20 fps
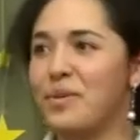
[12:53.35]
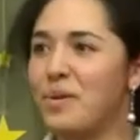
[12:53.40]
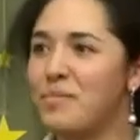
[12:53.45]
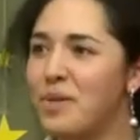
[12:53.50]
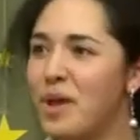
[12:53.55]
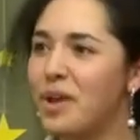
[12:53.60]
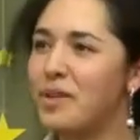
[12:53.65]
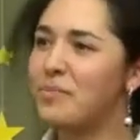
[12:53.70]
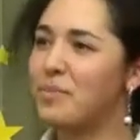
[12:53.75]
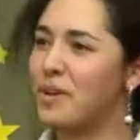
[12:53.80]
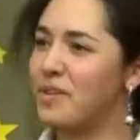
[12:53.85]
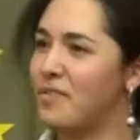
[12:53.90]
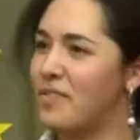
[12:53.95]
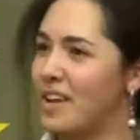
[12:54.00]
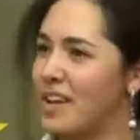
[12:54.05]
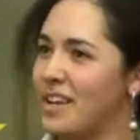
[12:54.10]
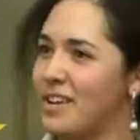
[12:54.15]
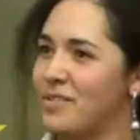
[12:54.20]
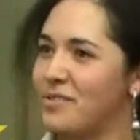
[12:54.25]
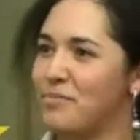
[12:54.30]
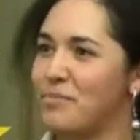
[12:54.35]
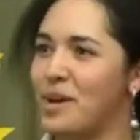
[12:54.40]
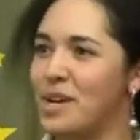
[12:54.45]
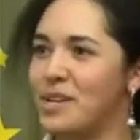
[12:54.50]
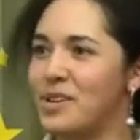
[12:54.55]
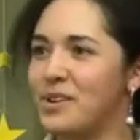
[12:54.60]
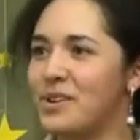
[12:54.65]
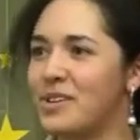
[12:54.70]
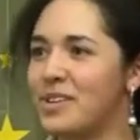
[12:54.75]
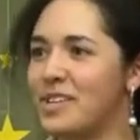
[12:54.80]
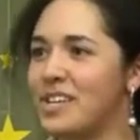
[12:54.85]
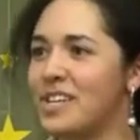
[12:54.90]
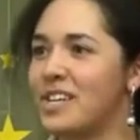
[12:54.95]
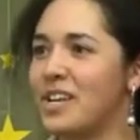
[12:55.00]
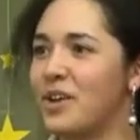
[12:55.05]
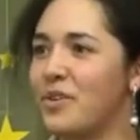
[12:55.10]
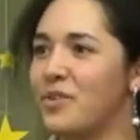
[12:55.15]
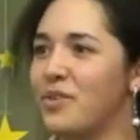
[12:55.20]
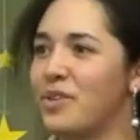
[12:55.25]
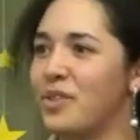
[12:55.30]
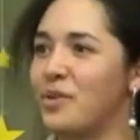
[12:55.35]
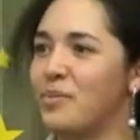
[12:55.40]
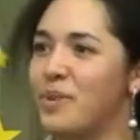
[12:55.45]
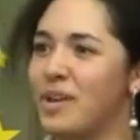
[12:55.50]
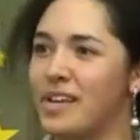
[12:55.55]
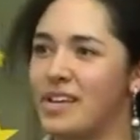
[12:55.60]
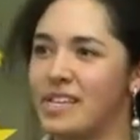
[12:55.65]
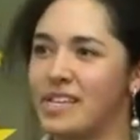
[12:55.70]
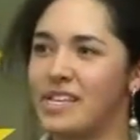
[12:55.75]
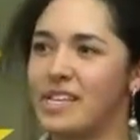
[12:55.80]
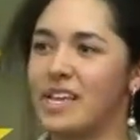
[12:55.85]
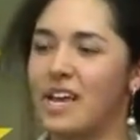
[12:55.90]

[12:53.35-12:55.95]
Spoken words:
I'm not a big fan of pie charts in general, though, because